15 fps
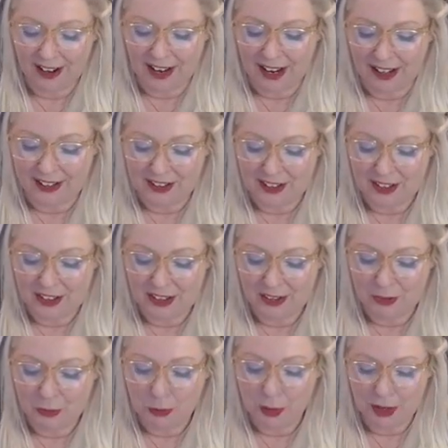And
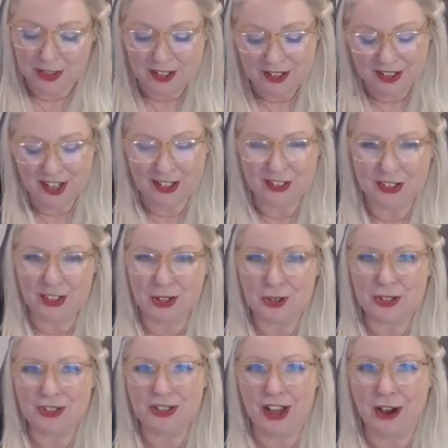where this tends to go
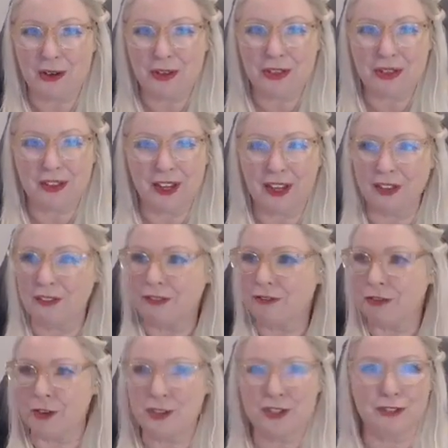south, like
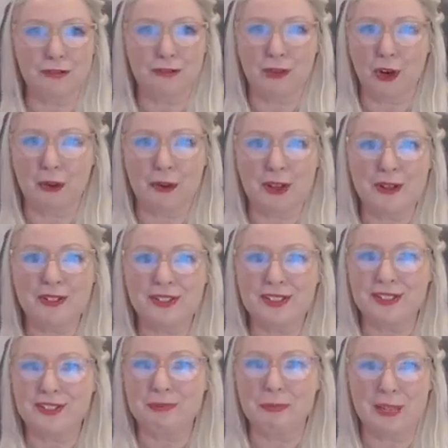first and foremost,
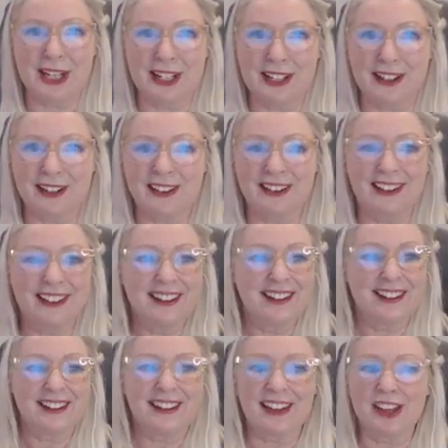is media.
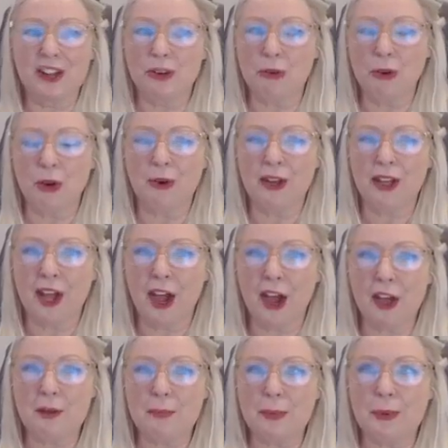Like growing
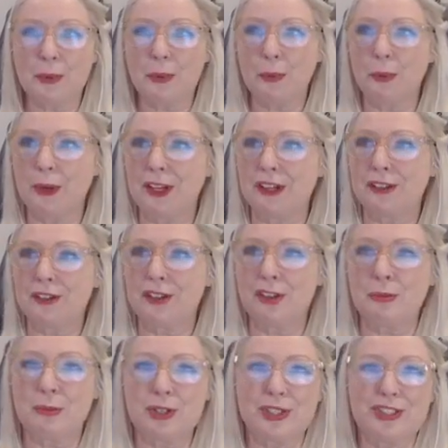up with
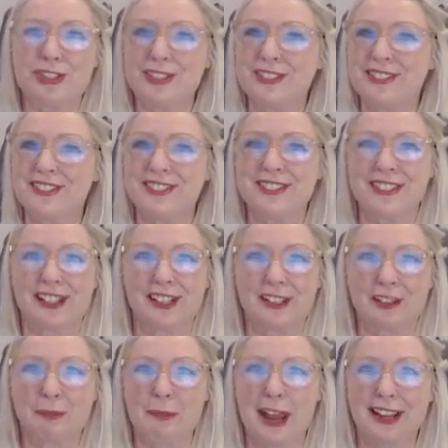commercials
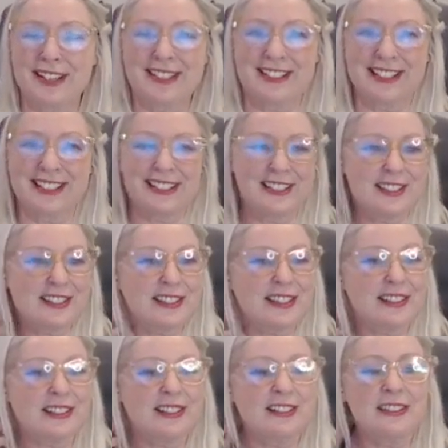and magazines
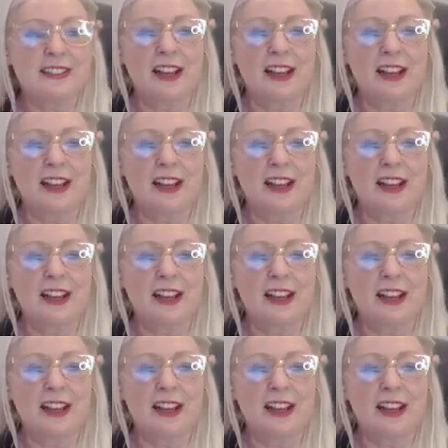and